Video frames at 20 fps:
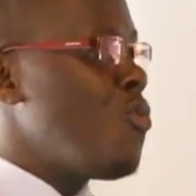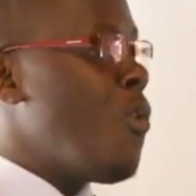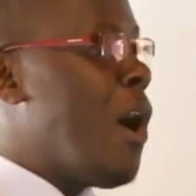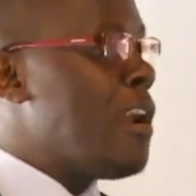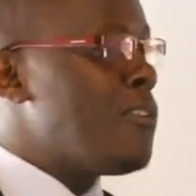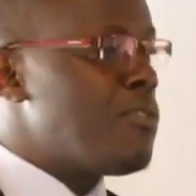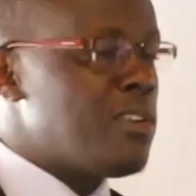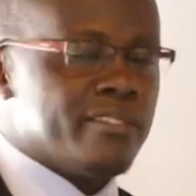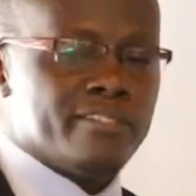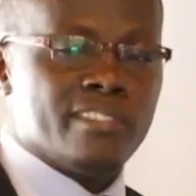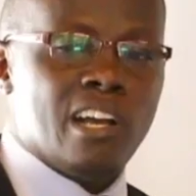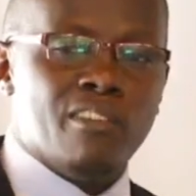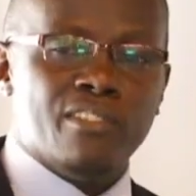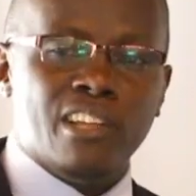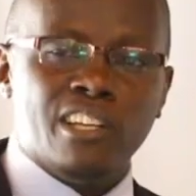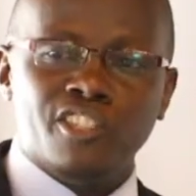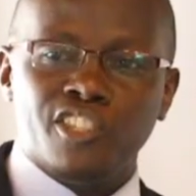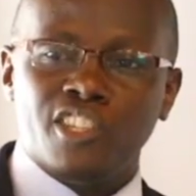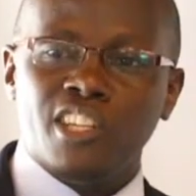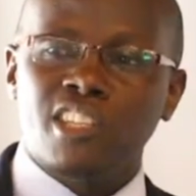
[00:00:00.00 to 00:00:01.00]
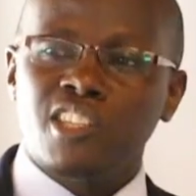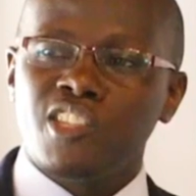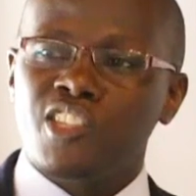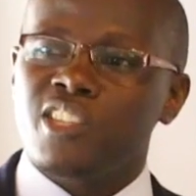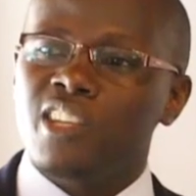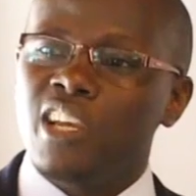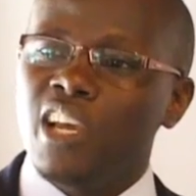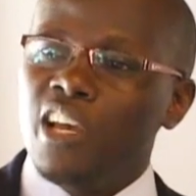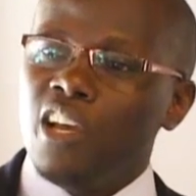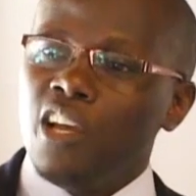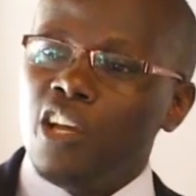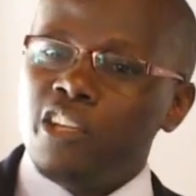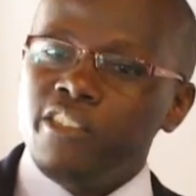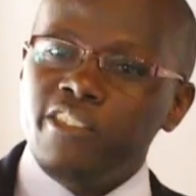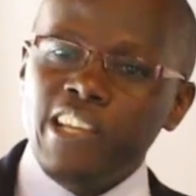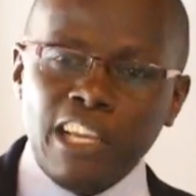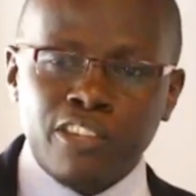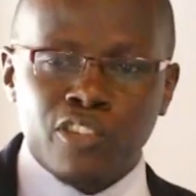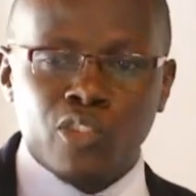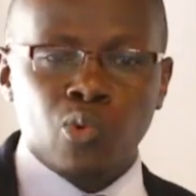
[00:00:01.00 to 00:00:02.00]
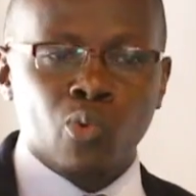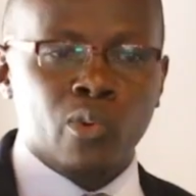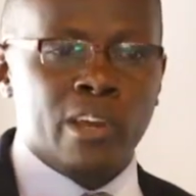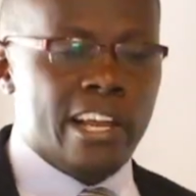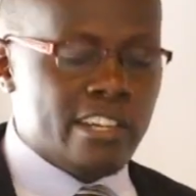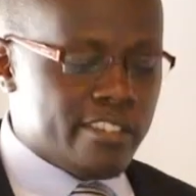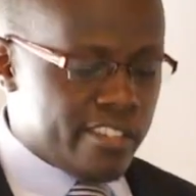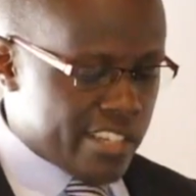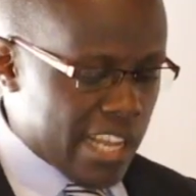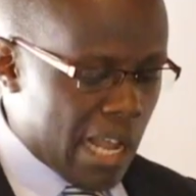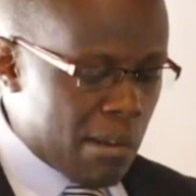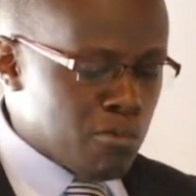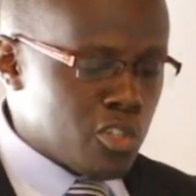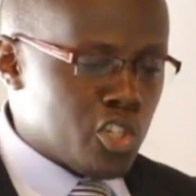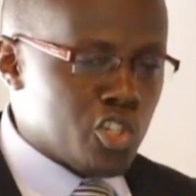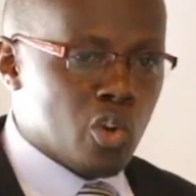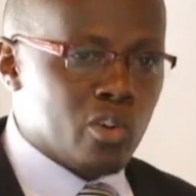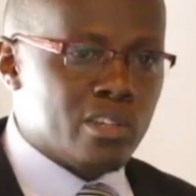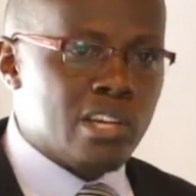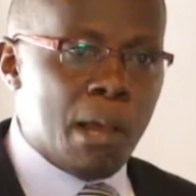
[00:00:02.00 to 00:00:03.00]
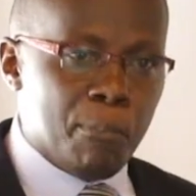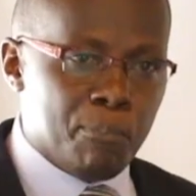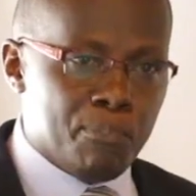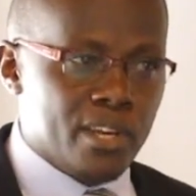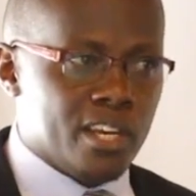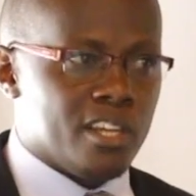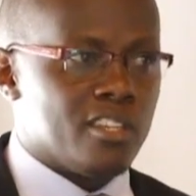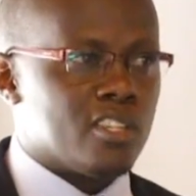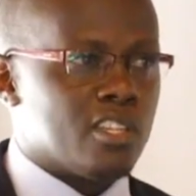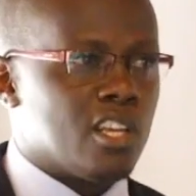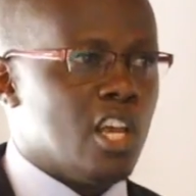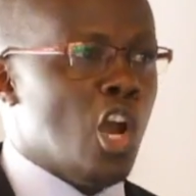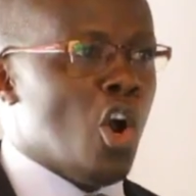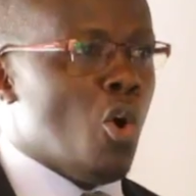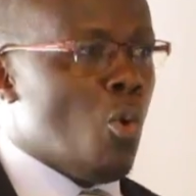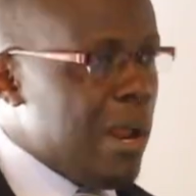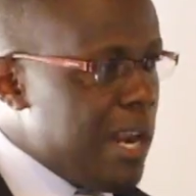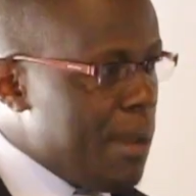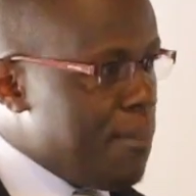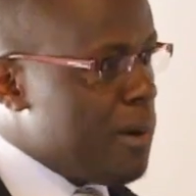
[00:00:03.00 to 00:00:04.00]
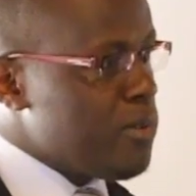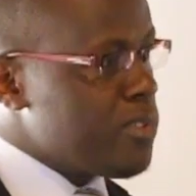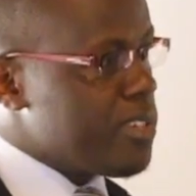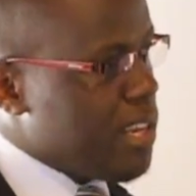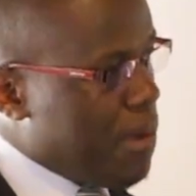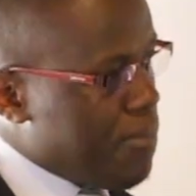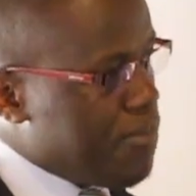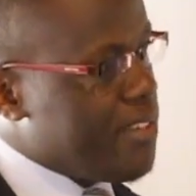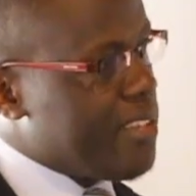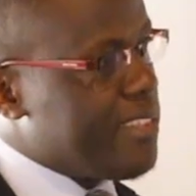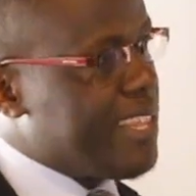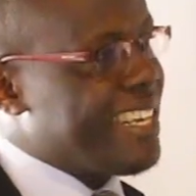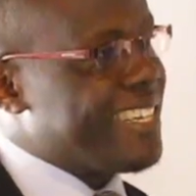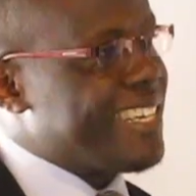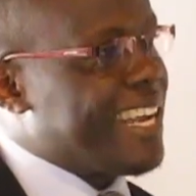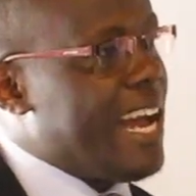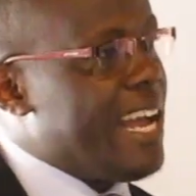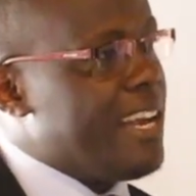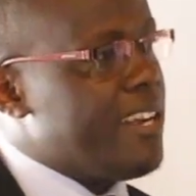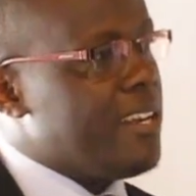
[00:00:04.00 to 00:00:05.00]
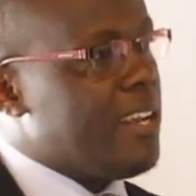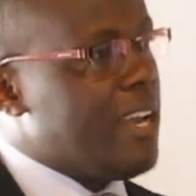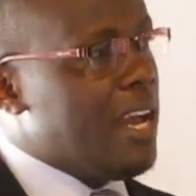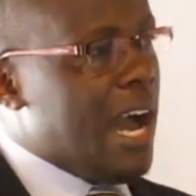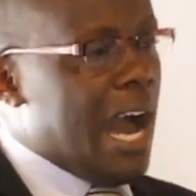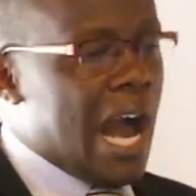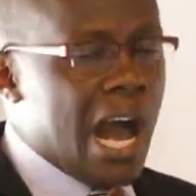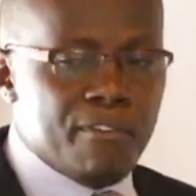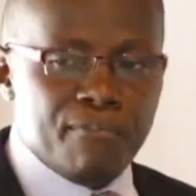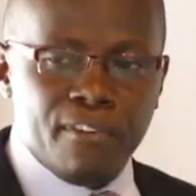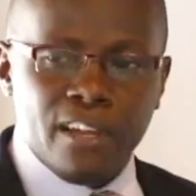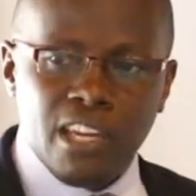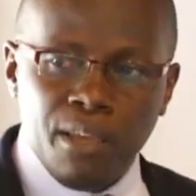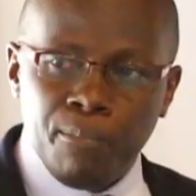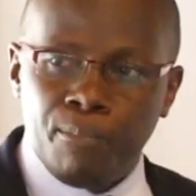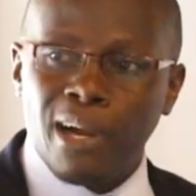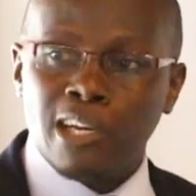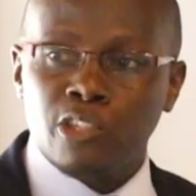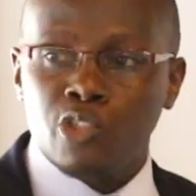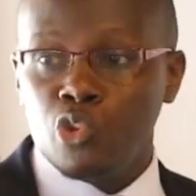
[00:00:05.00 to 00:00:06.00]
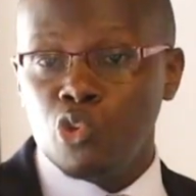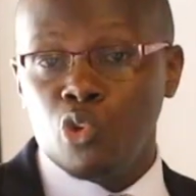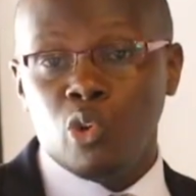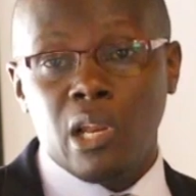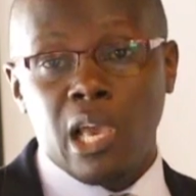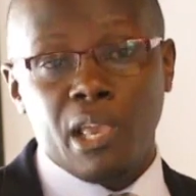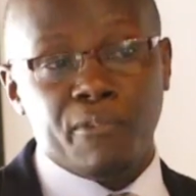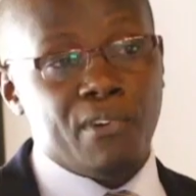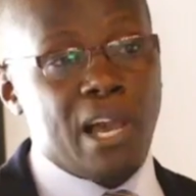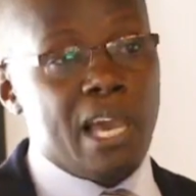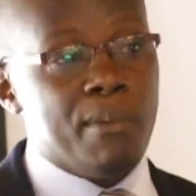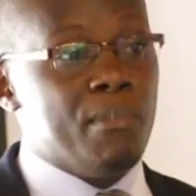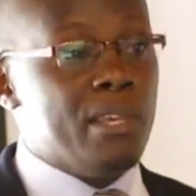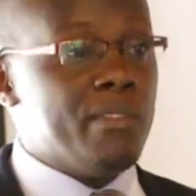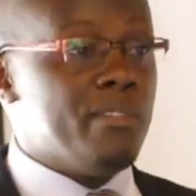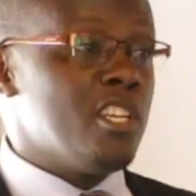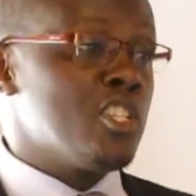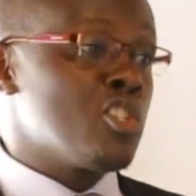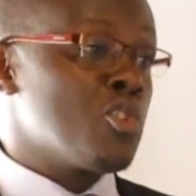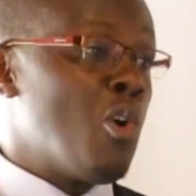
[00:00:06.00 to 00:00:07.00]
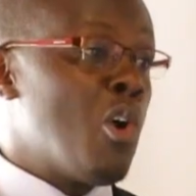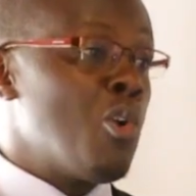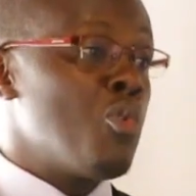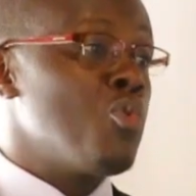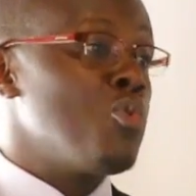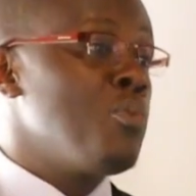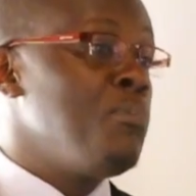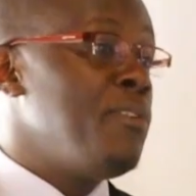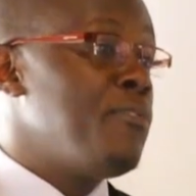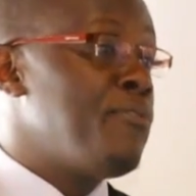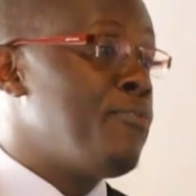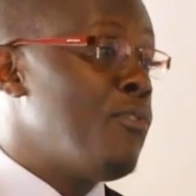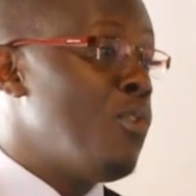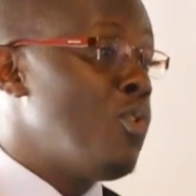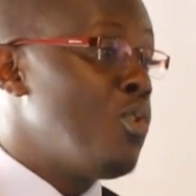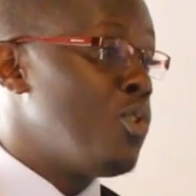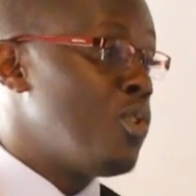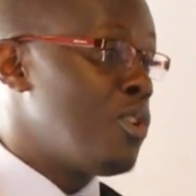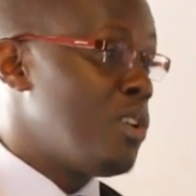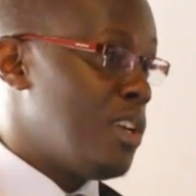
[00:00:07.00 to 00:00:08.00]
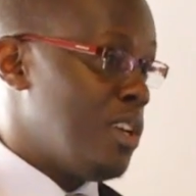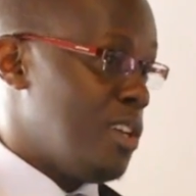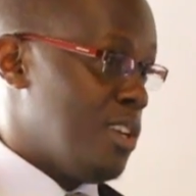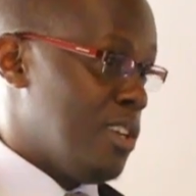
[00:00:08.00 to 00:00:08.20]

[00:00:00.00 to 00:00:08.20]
200,000 shillings just to get some short happiness, what about something that can have an impact on your life? I mean, this hall would be full.